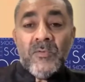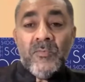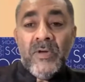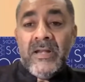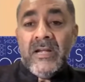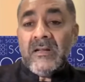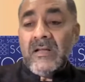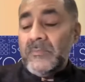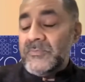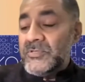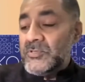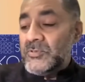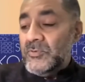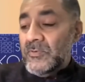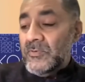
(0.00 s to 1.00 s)
when it
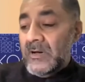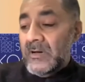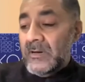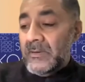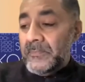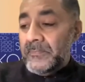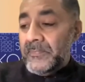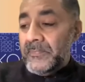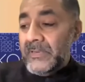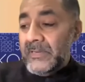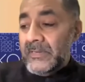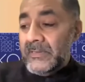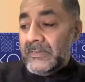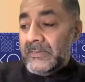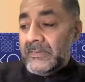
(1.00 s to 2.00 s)
comes to
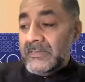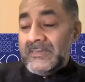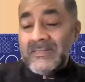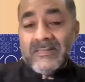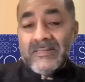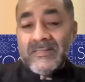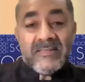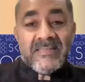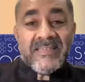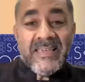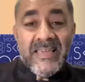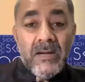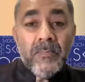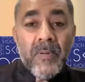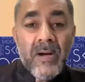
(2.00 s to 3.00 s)
the
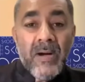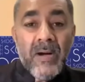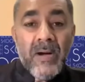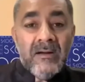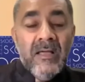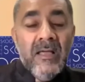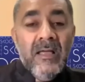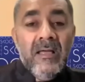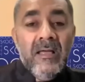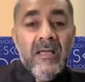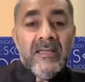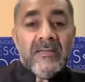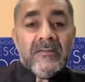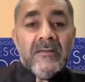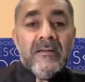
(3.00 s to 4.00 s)
skill part,
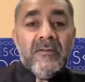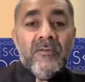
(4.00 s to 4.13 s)
that,